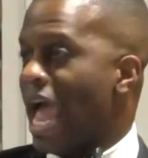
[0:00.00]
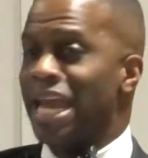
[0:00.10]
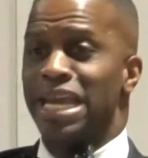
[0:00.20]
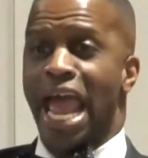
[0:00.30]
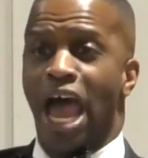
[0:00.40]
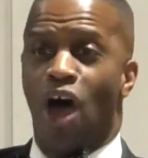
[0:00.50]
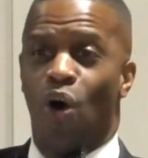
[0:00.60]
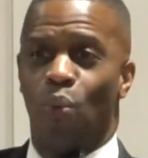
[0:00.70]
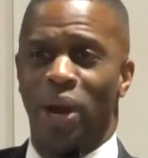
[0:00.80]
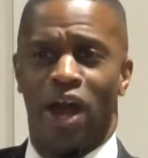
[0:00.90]
And
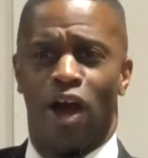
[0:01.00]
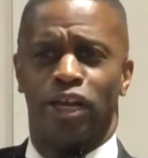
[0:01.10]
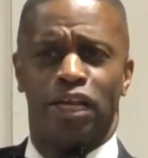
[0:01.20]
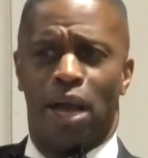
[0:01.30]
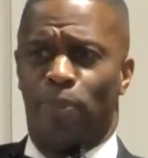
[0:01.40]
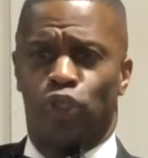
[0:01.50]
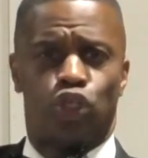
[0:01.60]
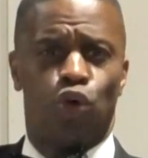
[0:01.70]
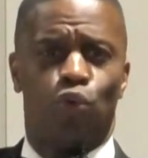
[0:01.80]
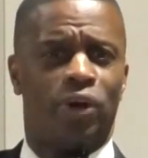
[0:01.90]
now we are the
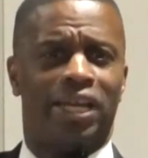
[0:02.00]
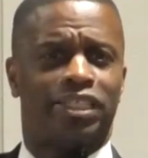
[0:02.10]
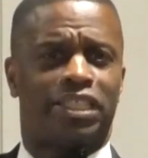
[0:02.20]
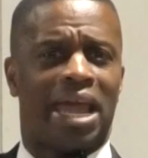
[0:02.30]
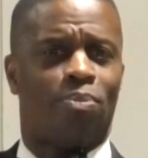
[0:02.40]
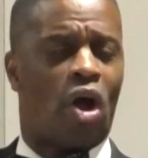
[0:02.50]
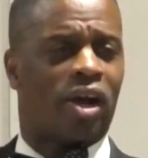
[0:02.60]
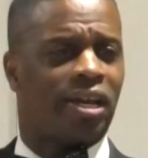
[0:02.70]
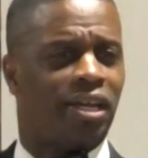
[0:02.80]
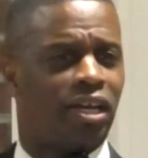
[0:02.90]
#2 real estate
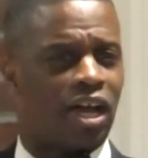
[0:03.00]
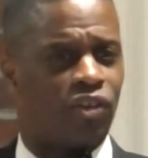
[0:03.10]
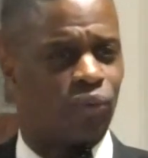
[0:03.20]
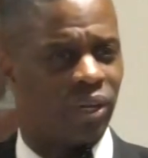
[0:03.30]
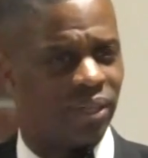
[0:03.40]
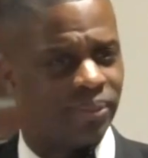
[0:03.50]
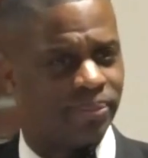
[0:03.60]
market in the country.